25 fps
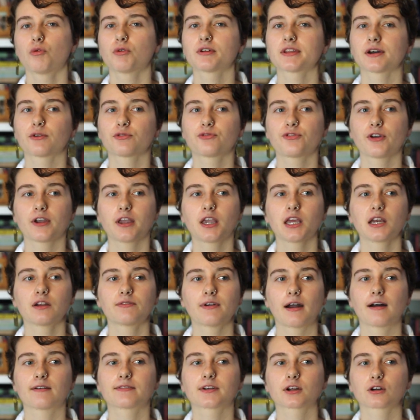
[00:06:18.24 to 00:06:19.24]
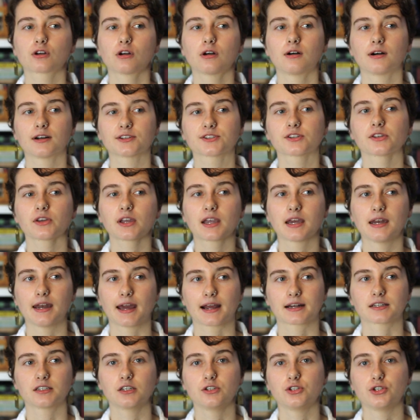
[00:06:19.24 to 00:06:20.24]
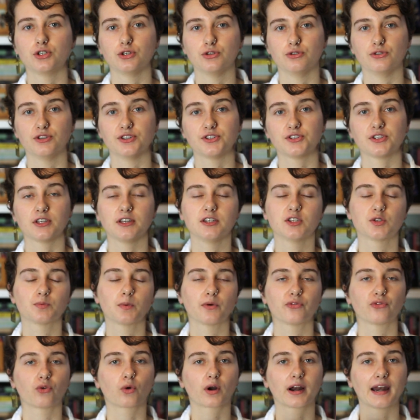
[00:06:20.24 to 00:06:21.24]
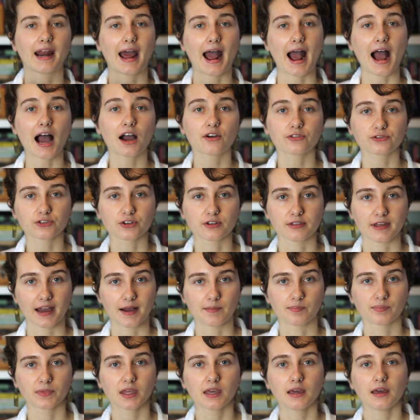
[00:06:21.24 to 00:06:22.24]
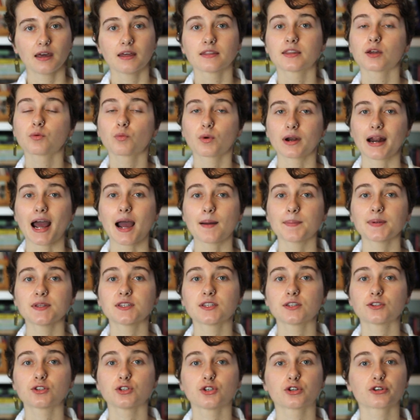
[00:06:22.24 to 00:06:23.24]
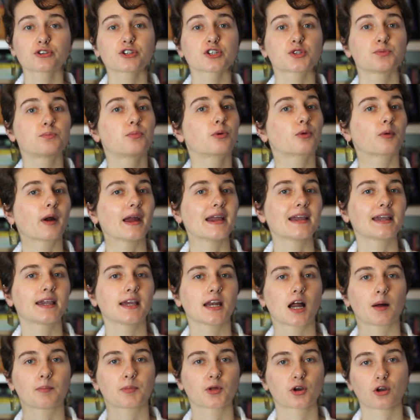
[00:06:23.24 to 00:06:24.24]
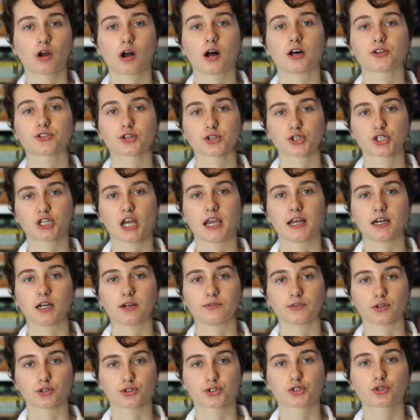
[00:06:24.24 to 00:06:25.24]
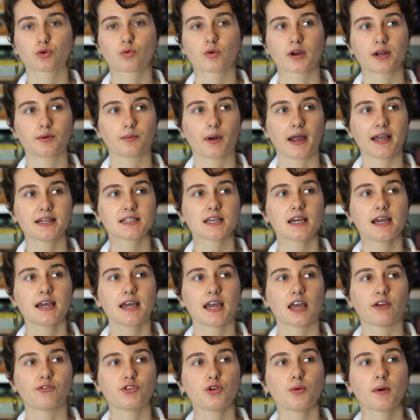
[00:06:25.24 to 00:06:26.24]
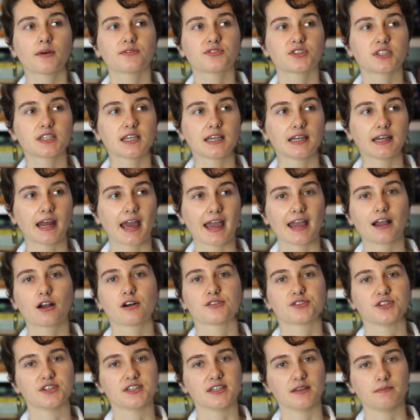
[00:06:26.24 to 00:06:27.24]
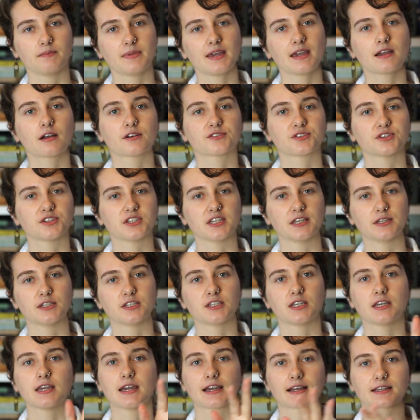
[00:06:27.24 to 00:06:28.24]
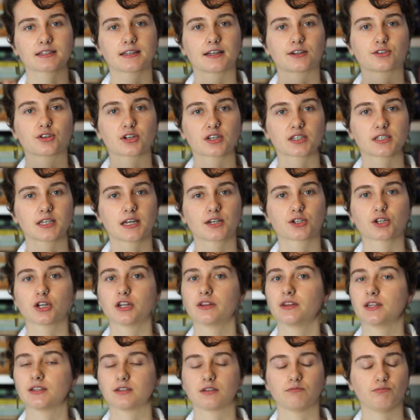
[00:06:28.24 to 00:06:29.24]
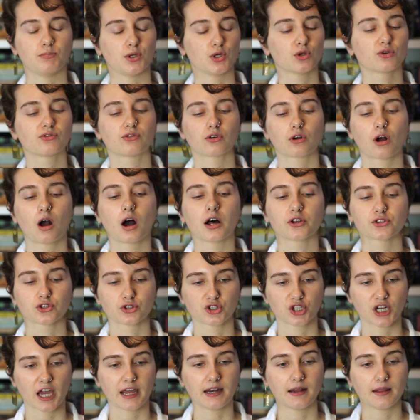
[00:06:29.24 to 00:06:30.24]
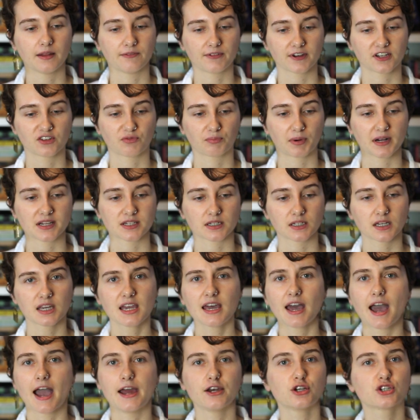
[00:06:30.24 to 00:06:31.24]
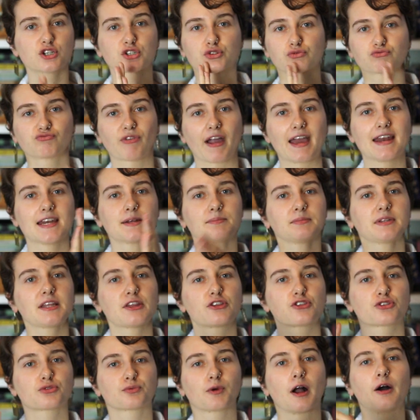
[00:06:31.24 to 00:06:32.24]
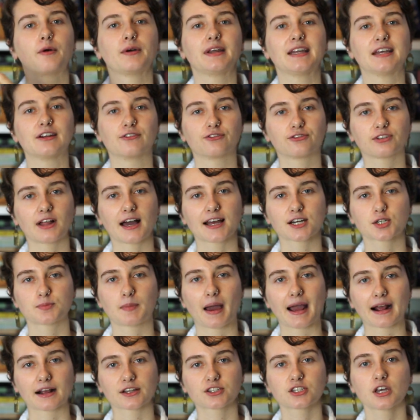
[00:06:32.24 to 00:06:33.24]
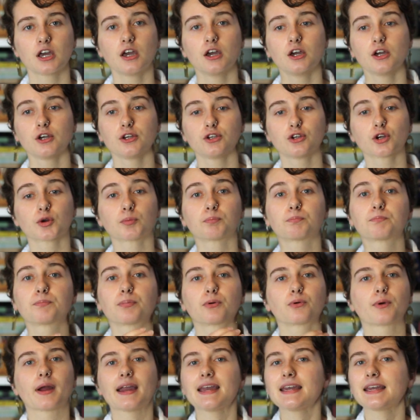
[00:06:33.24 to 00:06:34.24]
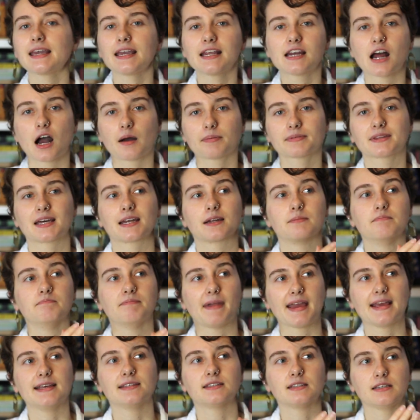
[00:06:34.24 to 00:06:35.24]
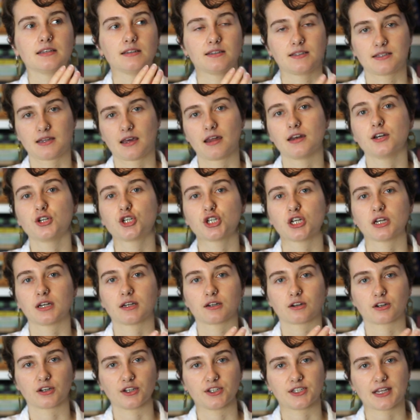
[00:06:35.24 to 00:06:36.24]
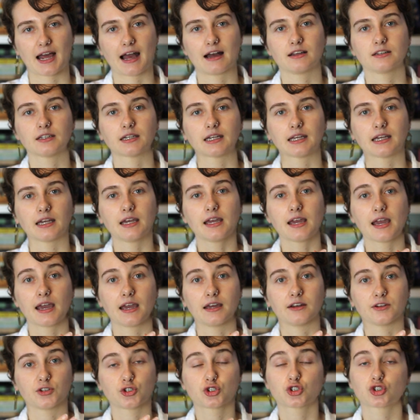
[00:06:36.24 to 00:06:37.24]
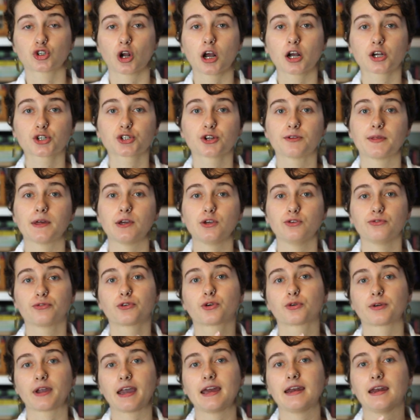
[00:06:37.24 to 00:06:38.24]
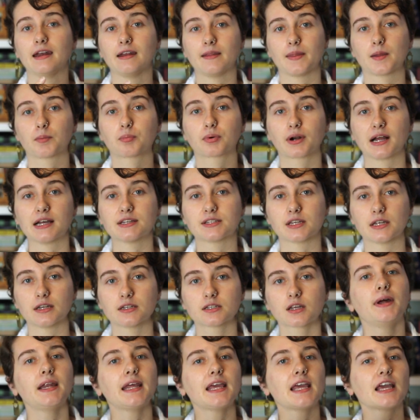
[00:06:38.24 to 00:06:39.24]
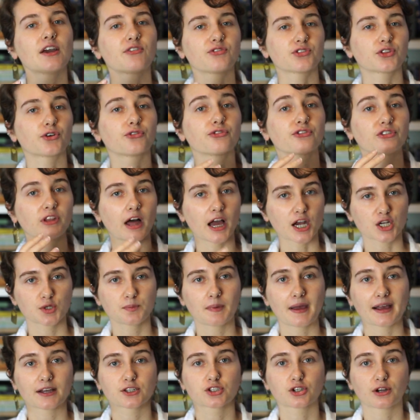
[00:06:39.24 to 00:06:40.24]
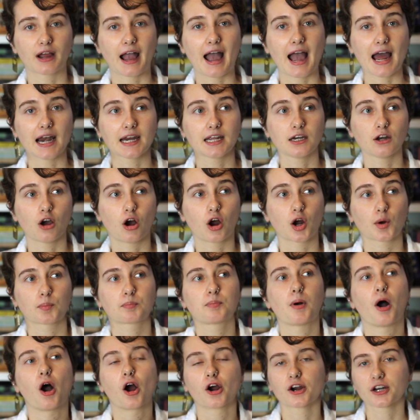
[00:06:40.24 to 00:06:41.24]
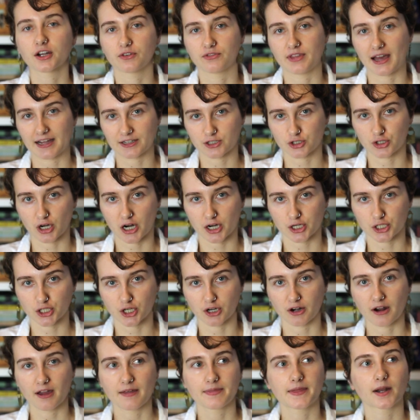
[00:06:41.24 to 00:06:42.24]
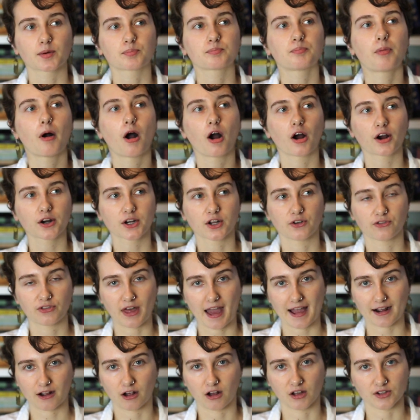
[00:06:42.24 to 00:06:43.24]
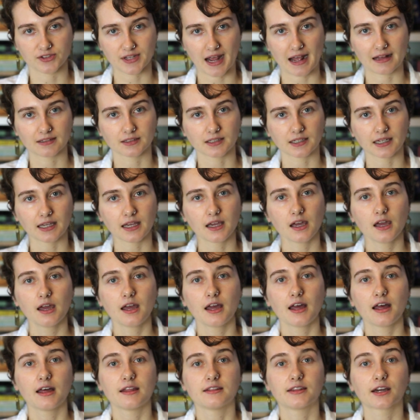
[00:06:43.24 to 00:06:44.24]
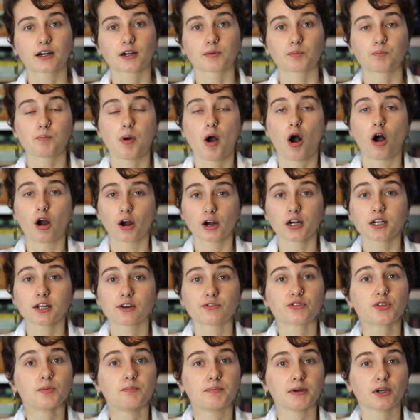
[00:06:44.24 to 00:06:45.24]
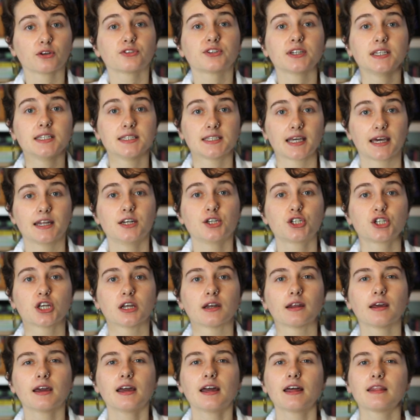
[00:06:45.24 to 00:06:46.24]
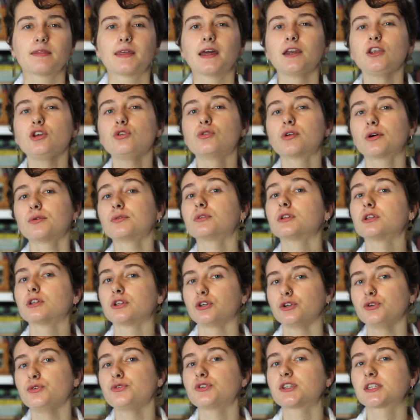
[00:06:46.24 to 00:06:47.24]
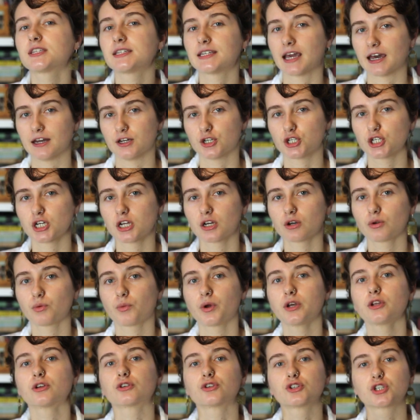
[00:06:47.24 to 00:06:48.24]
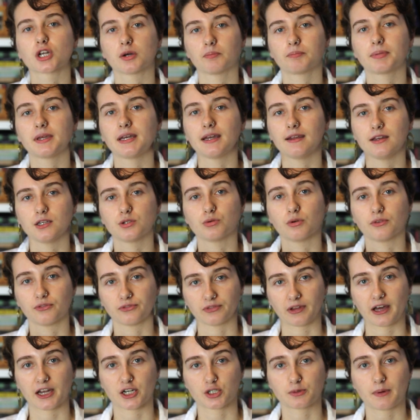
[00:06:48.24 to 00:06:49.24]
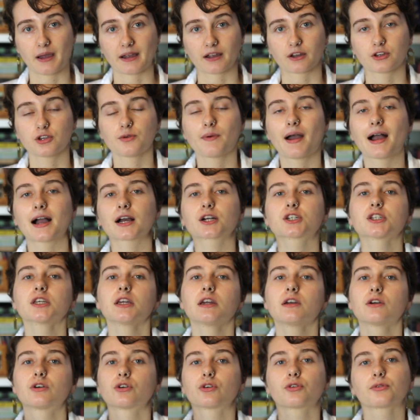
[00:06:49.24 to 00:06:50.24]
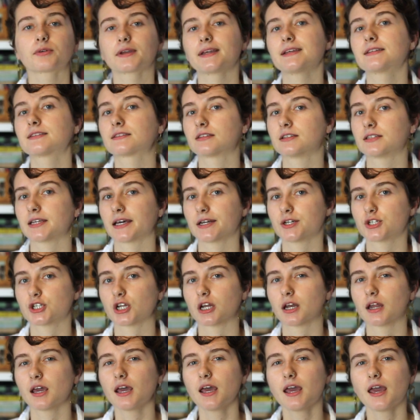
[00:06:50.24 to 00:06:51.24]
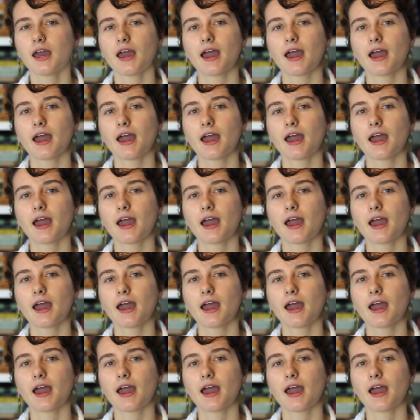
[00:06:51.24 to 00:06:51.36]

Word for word: without thinking of how they're causally connected to the scenes before and after them, then what happens is you're just breaking up the causal chain of your story, right? If you have scene A causes scene B causes scene C, etc., etc., and this beautiful causal chain in the fictive present, and you're just randomly throwing in flashbacks, you're breaking up that amazing tension and causality and structure that you've created in the present. But if the flashbacks you're adding are part of that structure, they're part of that causality, they're part of the building tension, then you don't lose tension when you're jumping into a flashback. You actually increase the tension.